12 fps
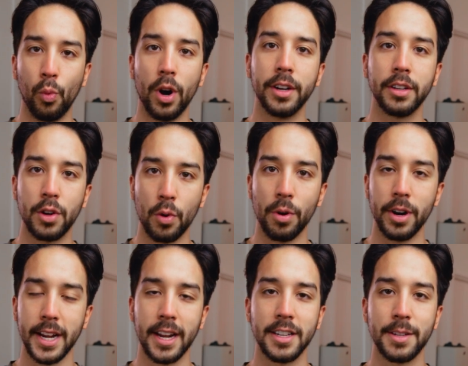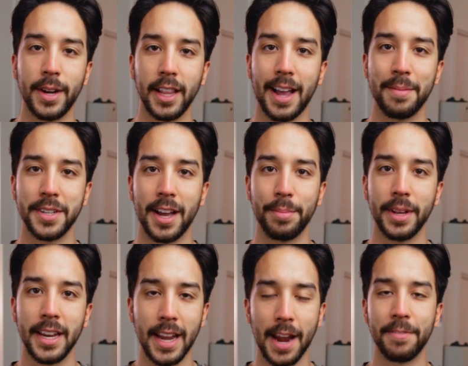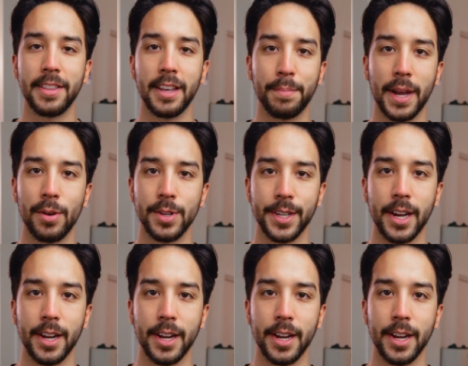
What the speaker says: one cord into my laptop and everything powers